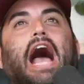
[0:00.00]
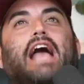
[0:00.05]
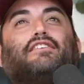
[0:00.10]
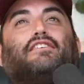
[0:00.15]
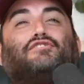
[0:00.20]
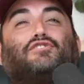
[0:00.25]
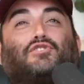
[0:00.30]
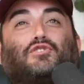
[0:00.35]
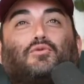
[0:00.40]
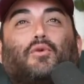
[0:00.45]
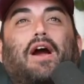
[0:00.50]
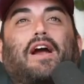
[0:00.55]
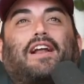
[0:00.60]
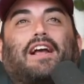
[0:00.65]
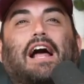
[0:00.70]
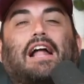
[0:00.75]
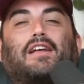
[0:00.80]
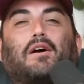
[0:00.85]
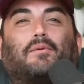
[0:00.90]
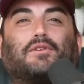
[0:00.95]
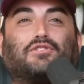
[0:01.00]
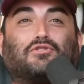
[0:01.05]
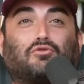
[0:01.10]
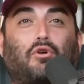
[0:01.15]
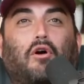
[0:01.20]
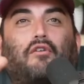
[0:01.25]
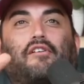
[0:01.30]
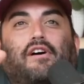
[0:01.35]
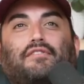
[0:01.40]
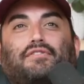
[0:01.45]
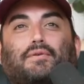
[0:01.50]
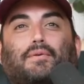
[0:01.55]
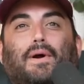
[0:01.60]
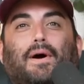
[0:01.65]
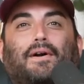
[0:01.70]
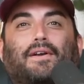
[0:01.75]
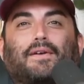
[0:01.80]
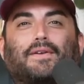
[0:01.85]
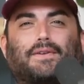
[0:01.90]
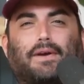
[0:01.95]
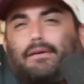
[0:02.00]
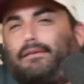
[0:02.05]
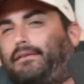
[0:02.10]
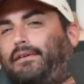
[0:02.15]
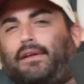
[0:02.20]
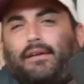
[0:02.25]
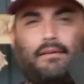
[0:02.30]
I swear to God, he almost drove off the road. He was like,